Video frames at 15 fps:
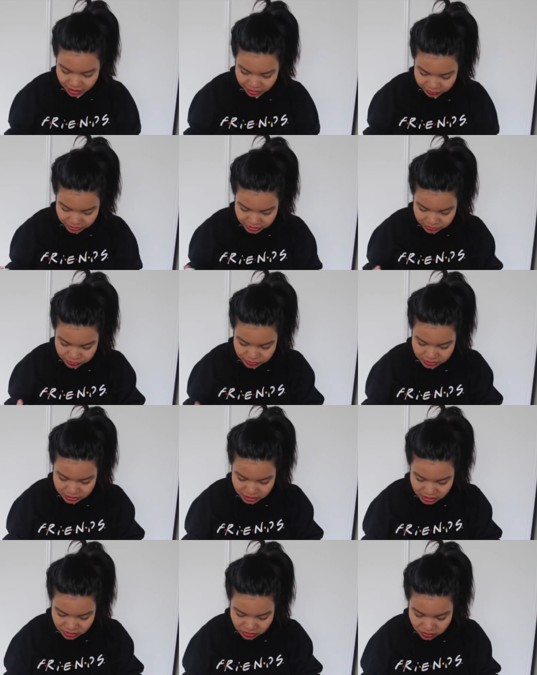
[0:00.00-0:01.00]
which was
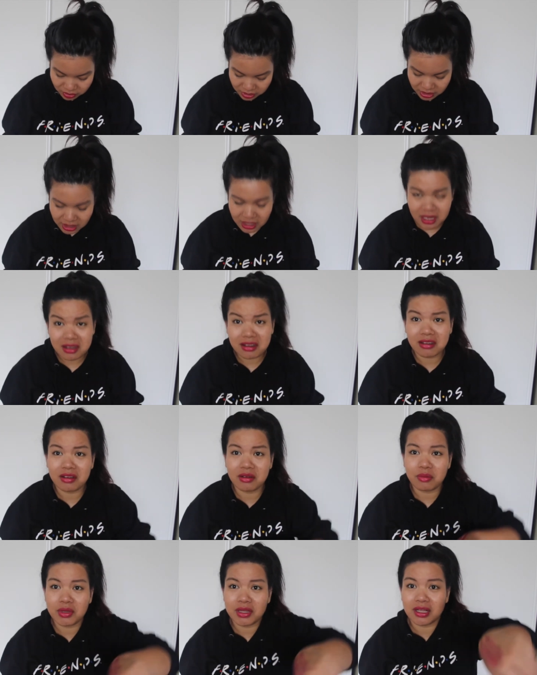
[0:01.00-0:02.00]
annoying
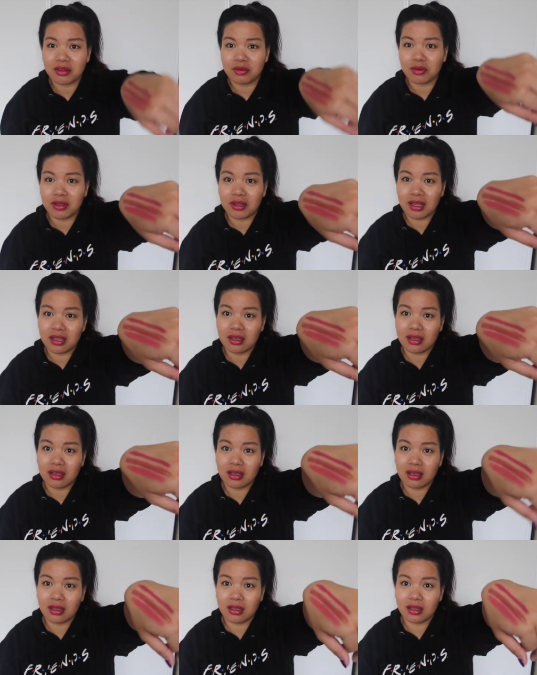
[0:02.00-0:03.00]
but that's what
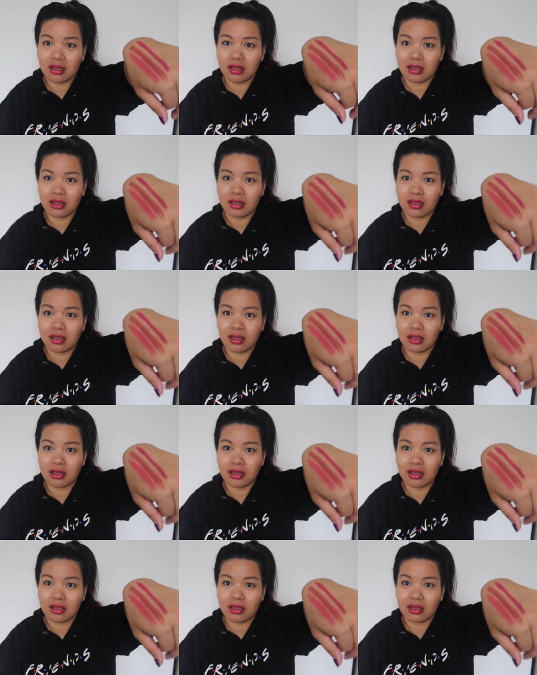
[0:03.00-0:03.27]
the